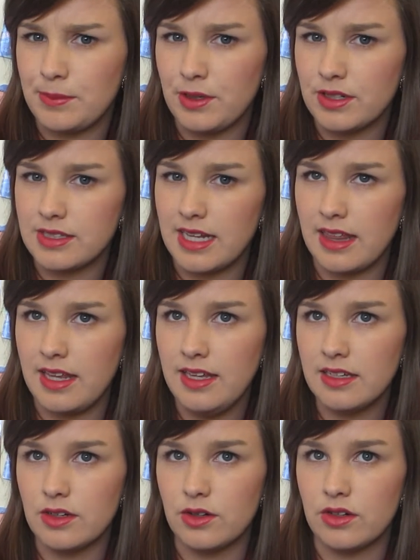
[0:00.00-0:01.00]
box, I
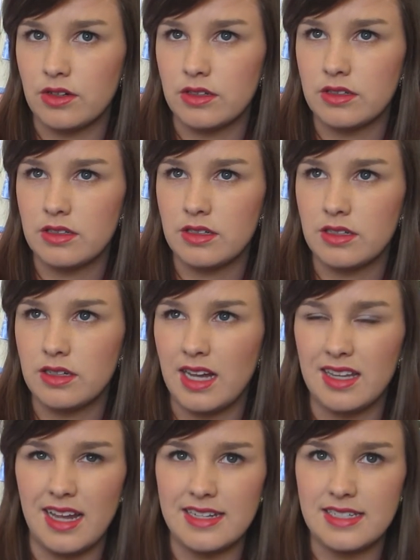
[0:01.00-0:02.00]
think, or a
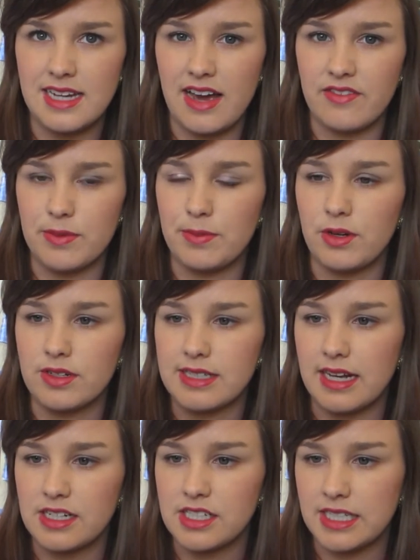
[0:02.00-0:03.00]
Lust Have It box
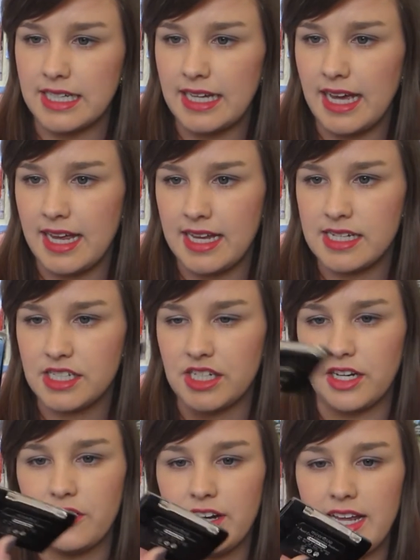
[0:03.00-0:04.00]
actually, and
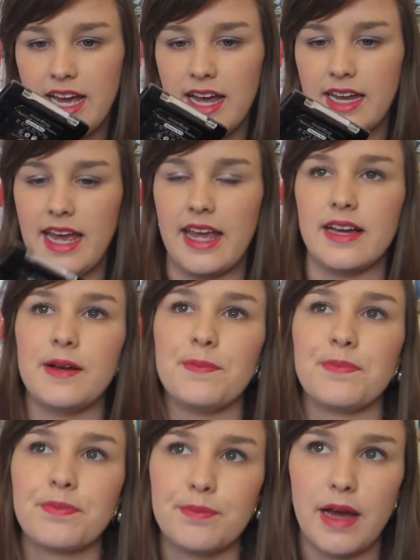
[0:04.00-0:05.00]
she already had a
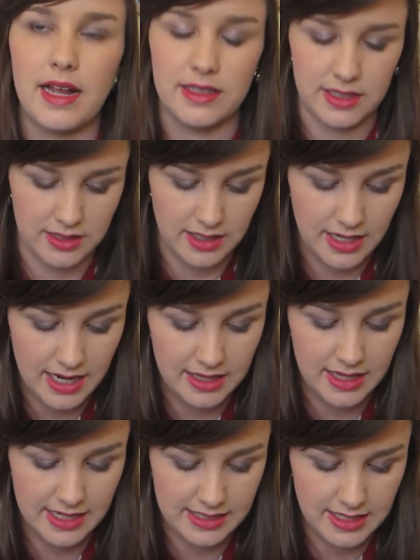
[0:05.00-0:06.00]
palette that
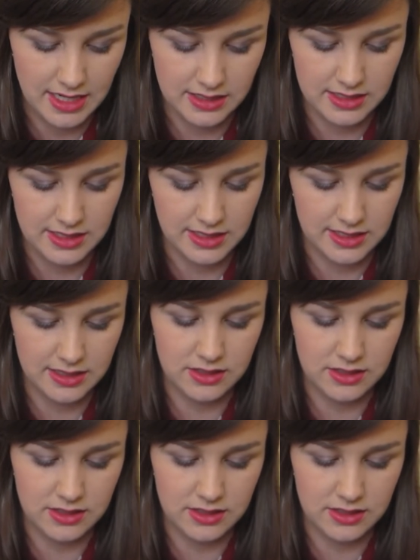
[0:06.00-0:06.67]
had these colours in it.